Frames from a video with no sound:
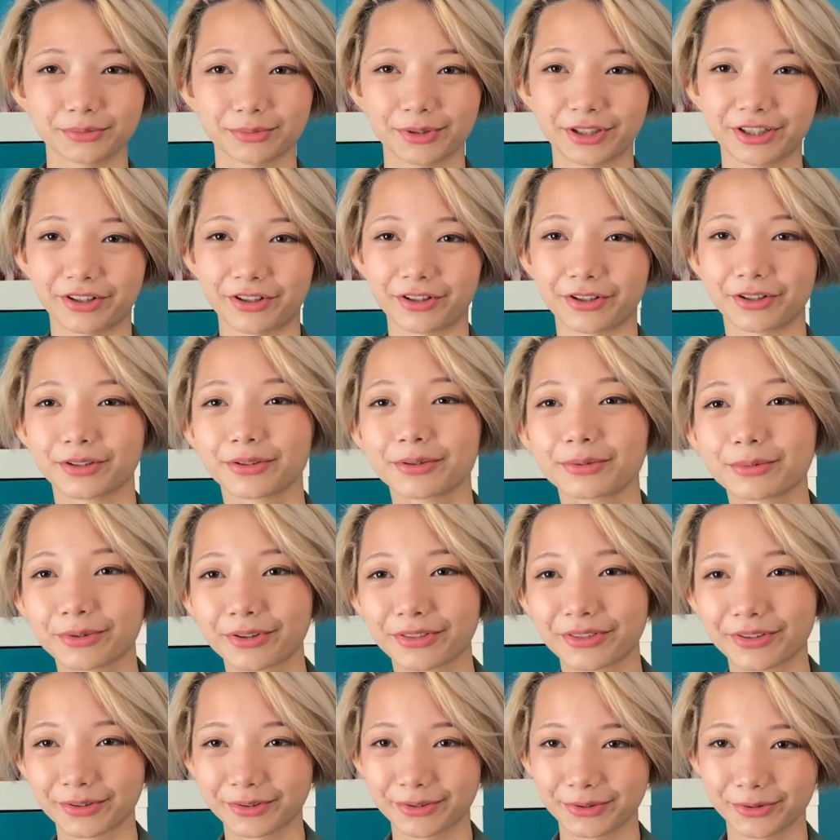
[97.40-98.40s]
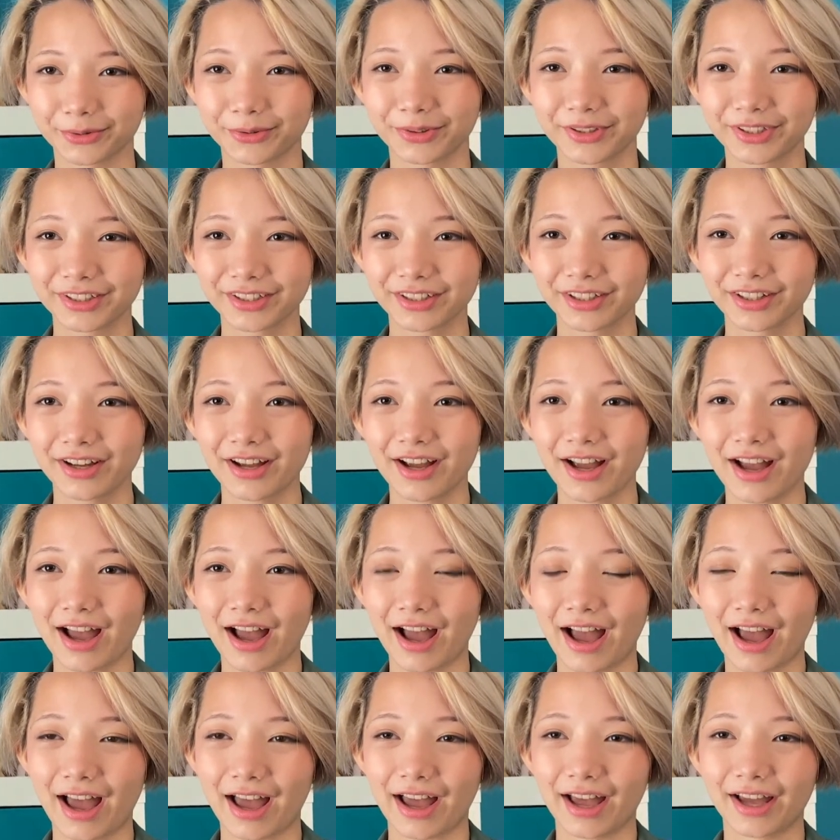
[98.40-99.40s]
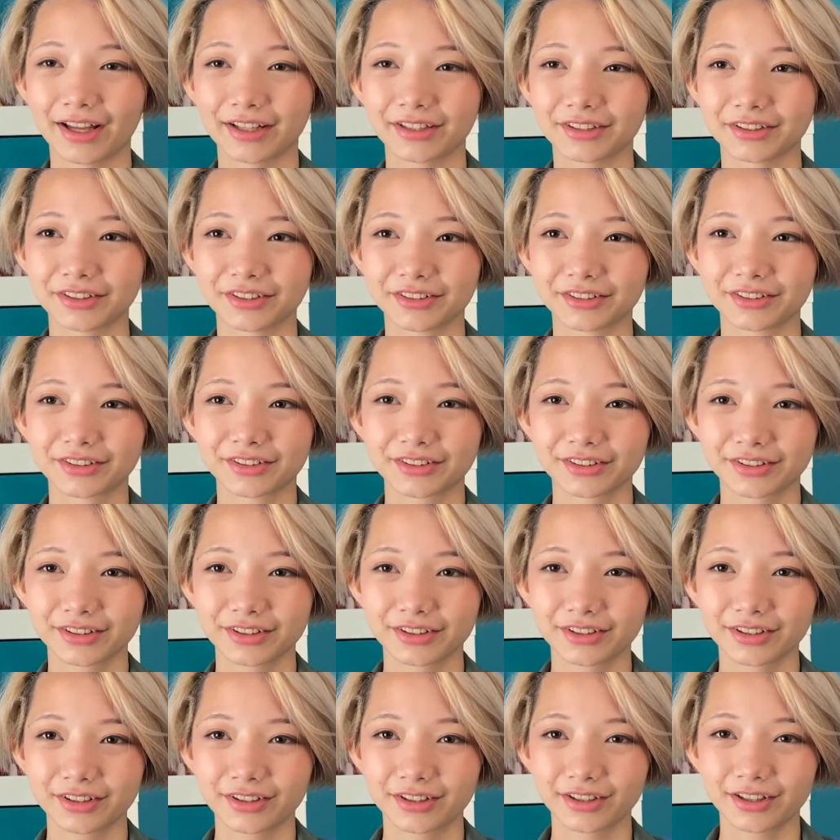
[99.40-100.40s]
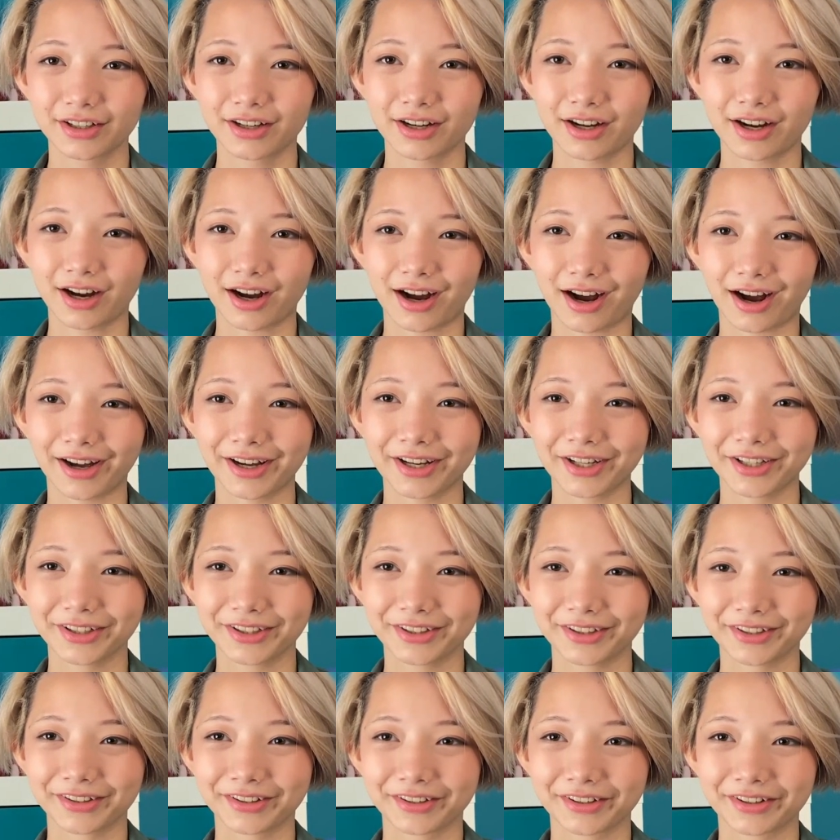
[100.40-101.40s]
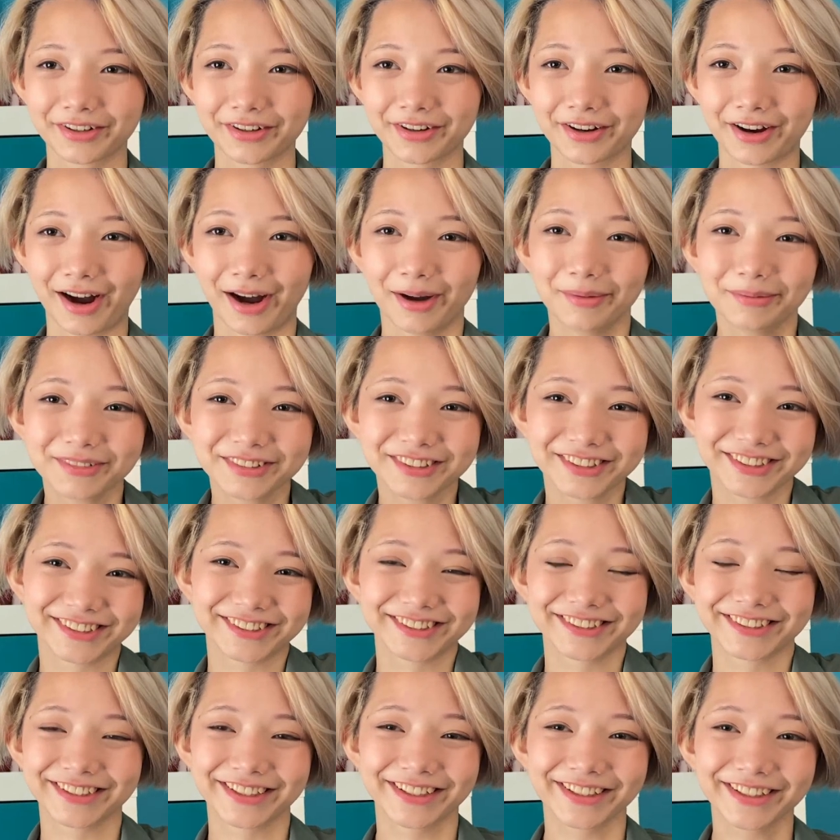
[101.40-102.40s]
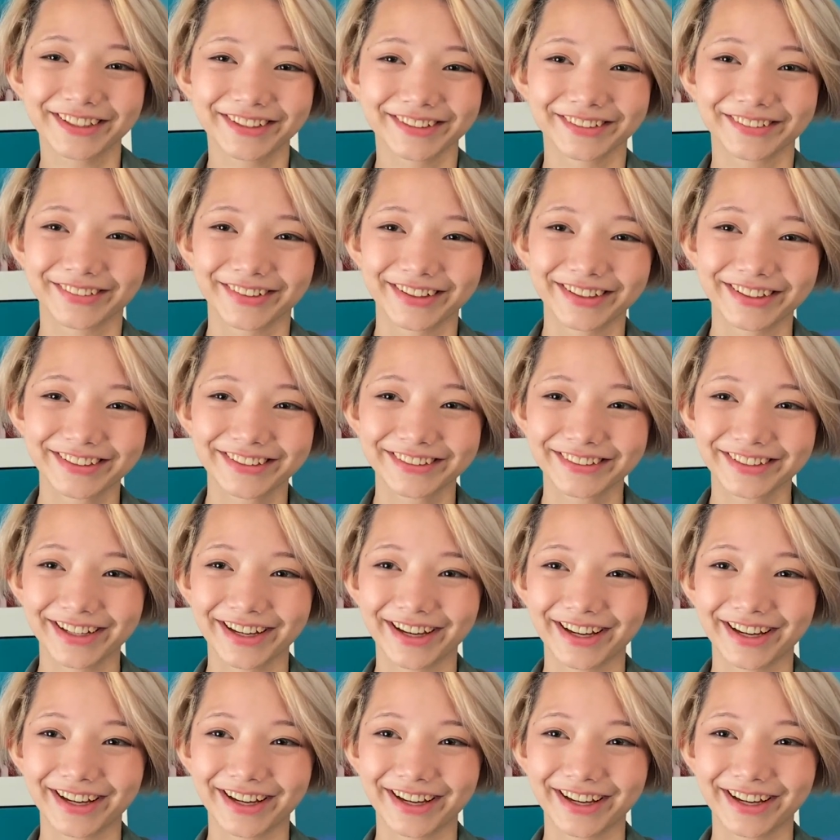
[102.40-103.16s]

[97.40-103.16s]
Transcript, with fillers: to my heart, what they're doing, and I, I'm just a kid, right?